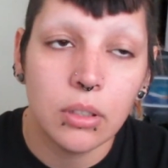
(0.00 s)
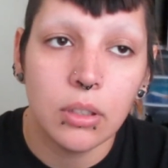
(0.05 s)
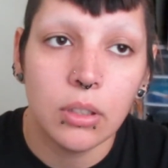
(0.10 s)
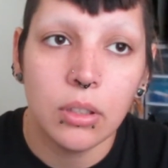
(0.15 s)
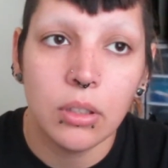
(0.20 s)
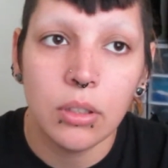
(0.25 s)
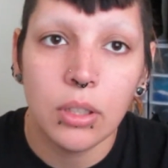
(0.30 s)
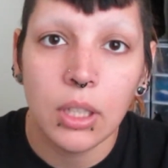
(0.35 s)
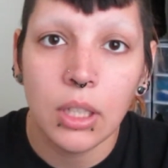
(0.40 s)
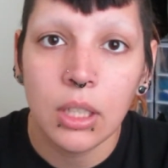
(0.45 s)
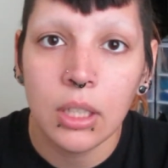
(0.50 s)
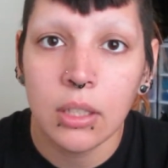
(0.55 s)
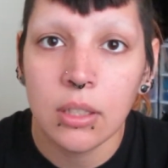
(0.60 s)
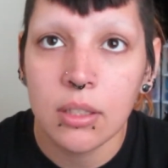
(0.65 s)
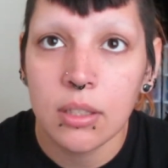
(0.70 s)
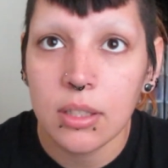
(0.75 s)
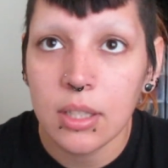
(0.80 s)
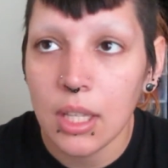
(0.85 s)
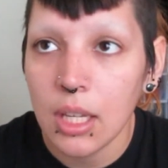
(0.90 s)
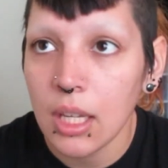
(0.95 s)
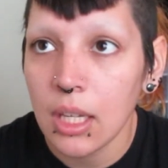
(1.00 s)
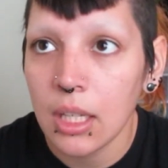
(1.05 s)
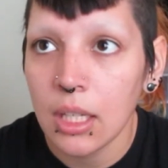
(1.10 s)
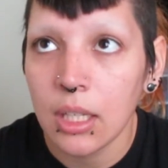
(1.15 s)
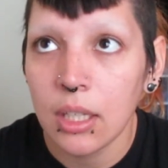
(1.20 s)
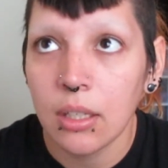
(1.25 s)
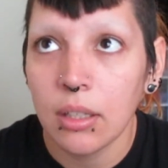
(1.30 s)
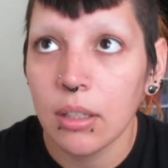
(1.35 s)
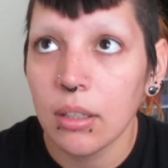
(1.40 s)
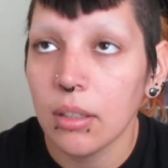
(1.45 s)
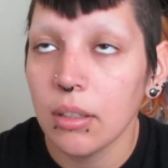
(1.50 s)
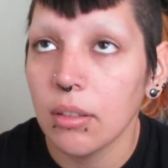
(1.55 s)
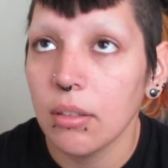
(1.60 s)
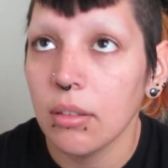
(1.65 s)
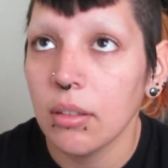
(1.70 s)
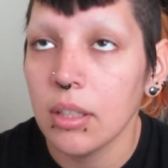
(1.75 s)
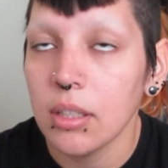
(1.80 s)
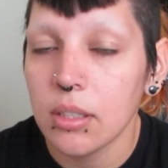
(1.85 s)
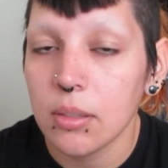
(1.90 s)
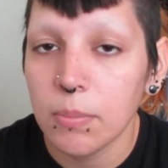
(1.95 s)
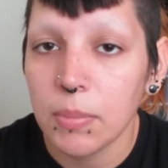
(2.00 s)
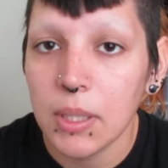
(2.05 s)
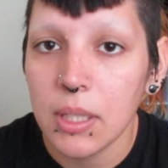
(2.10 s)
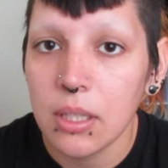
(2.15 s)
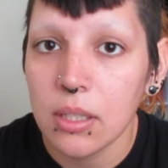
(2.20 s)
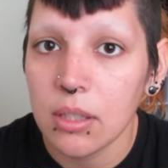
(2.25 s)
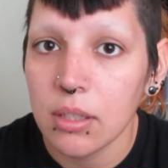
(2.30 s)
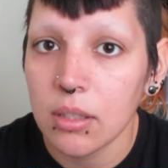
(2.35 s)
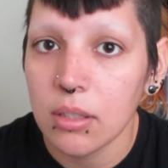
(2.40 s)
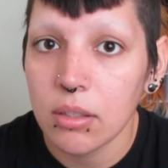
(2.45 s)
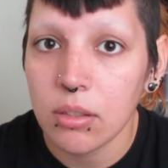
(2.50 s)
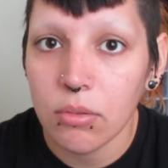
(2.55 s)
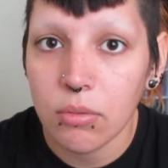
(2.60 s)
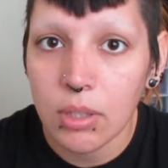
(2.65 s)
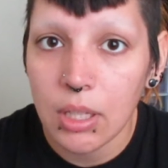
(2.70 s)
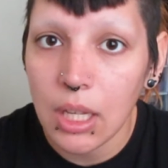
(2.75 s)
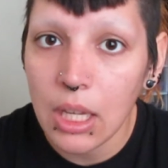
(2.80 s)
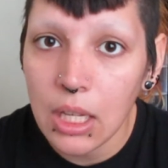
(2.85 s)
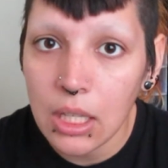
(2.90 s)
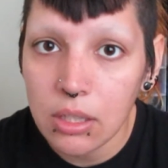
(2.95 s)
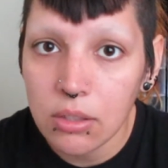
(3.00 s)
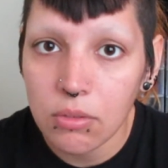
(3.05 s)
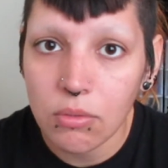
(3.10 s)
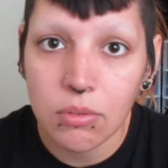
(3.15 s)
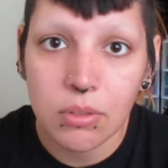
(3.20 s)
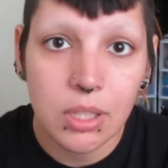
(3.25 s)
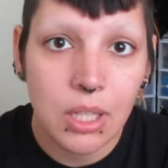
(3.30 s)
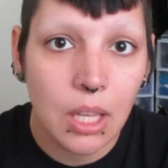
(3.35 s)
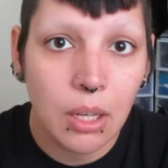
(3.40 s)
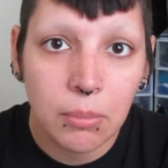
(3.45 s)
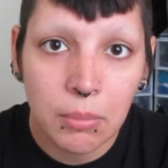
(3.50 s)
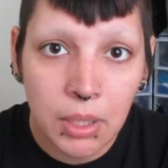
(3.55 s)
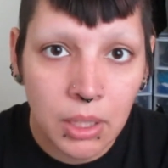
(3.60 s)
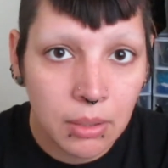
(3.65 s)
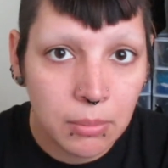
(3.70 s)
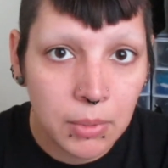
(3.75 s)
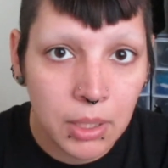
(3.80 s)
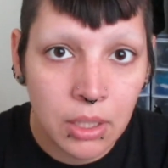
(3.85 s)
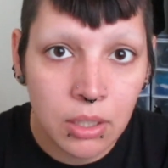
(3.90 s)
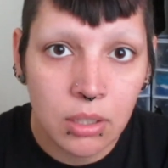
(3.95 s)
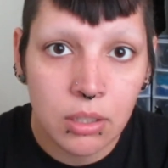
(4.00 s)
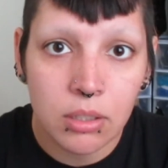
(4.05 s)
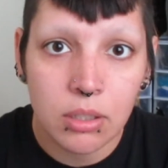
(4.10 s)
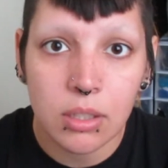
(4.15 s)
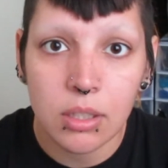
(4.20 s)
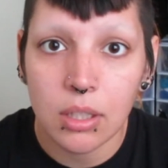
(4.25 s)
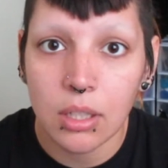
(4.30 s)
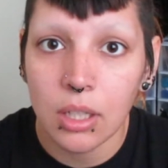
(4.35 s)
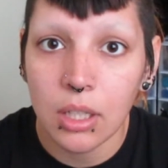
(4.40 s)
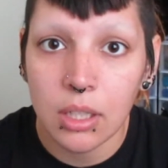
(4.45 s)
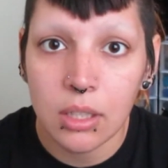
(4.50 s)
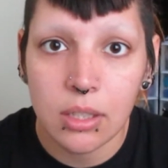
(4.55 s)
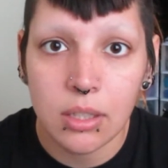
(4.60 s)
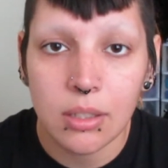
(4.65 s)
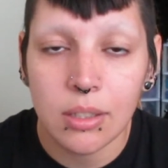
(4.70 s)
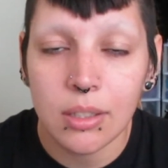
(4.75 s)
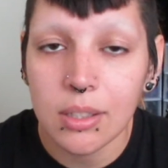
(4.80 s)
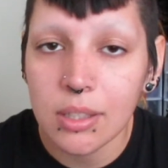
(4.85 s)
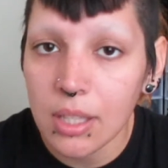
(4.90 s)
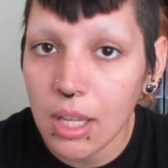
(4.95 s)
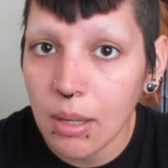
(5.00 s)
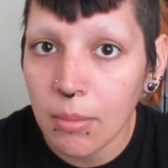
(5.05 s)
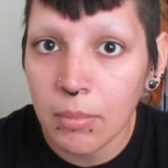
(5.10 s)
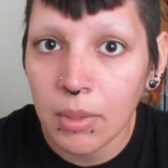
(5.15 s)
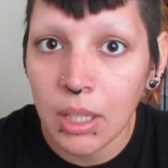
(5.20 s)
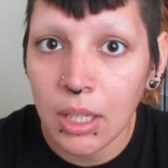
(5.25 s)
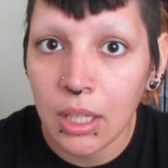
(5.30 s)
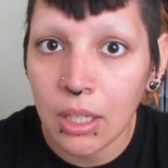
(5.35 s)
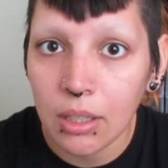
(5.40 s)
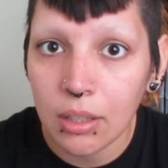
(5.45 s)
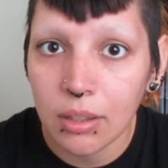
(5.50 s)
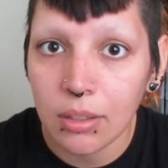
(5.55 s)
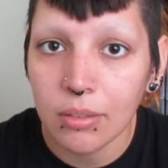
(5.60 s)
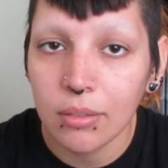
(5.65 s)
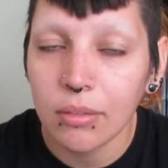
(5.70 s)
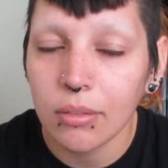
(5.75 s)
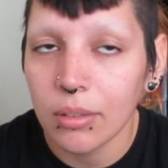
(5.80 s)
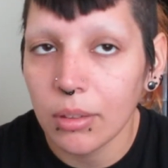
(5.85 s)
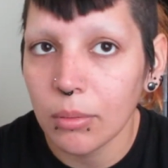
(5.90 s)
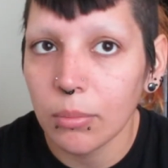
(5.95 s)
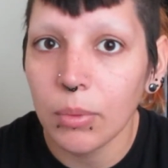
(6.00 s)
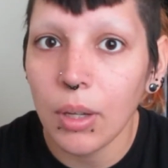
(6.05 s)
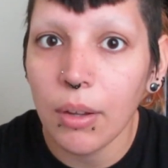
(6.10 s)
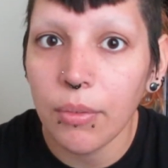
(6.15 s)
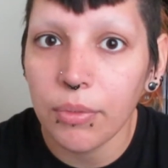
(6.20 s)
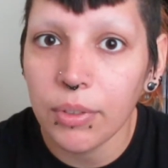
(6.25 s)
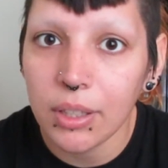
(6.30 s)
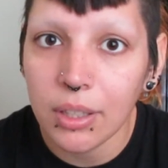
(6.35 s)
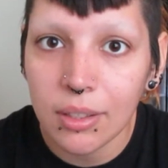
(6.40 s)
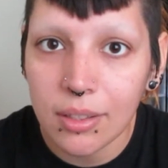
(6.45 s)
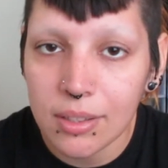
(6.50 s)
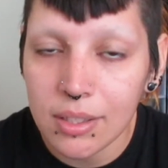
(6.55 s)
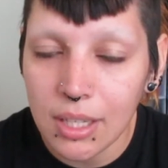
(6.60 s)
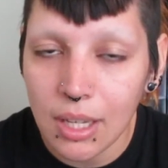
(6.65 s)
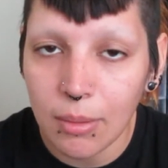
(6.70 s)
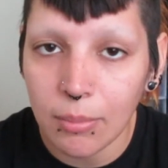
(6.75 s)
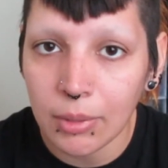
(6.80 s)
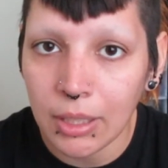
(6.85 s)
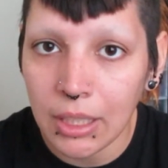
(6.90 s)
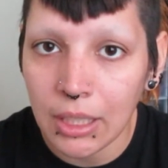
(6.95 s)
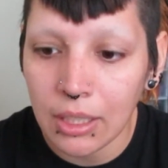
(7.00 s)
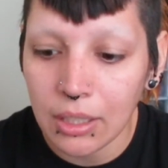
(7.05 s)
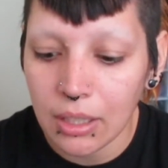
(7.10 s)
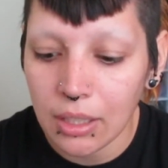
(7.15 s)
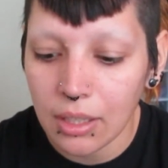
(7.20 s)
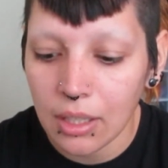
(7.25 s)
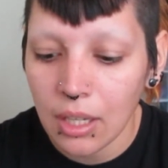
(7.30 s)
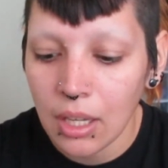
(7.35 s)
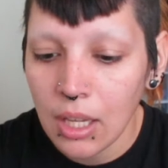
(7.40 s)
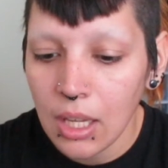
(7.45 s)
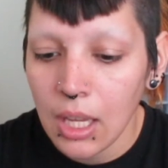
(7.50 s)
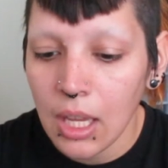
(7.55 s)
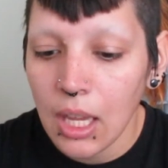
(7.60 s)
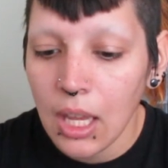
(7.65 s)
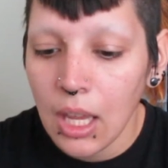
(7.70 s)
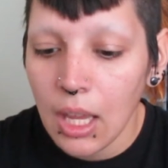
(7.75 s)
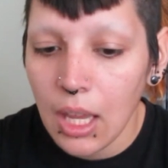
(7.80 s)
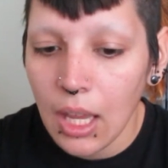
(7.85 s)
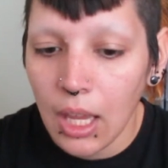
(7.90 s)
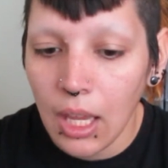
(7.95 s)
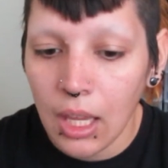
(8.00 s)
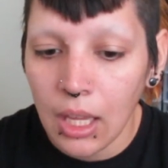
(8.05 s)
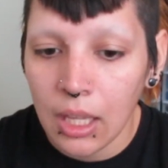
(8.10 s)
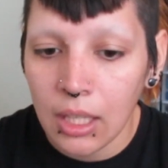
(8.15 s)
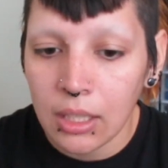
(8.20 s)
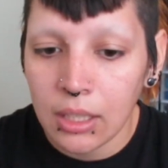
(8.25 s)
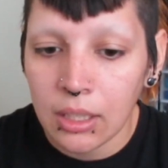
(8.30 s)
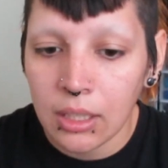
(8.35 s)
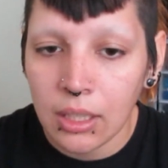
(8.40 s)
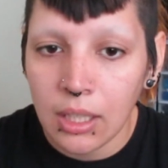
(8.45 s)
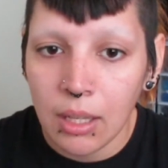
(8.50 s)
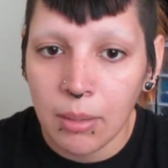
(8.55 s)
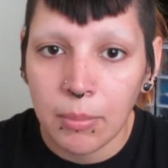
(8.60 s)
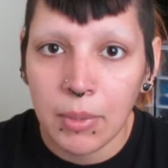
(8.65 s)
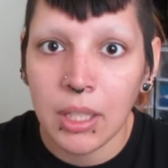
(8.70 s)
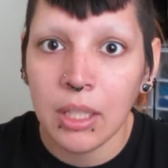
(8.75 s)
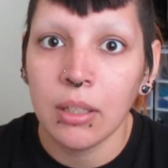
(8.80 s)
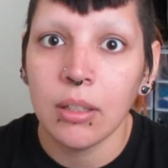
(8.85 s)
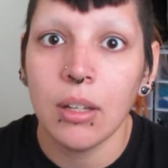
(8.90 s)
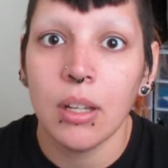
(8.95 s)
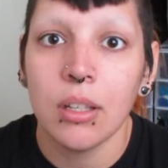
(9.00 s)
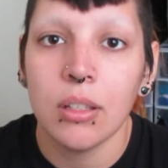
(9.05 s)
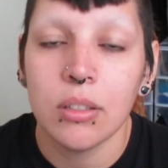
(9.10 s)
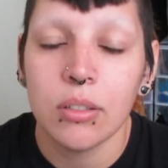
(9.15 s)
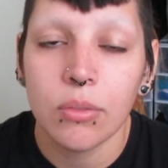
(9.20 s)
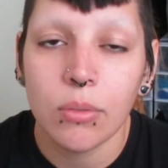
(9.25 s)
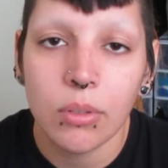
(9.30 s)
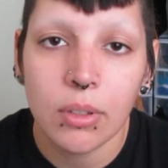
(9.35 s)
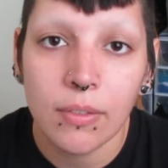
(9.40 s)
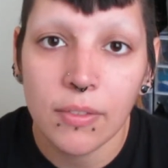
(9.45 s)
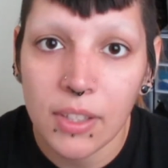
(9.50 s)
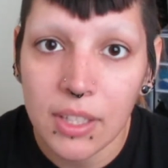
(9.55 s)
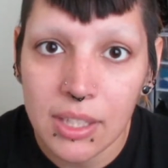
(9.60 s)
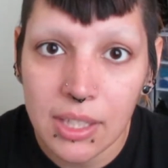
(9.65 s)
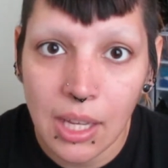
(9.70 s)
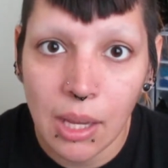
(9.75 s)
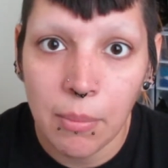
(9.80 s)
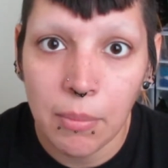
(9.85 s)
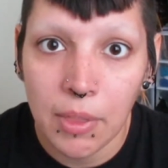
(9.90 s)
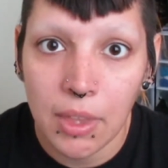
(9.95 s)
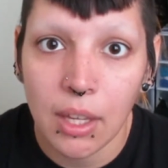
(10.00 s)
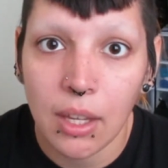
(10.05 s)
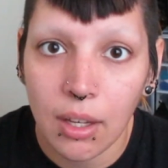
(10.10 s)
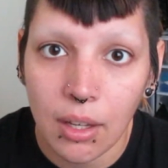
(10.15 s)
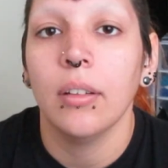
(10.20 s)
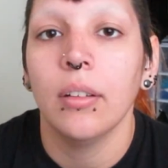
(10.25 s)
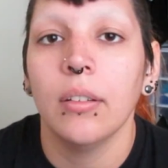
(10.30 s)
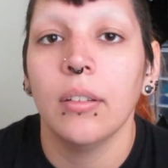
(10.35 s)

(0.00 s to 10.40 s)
You can say this piece is 3/8 or 10 millimeters. It's the same length, or roughly the same length, and they mean sort of the same thing.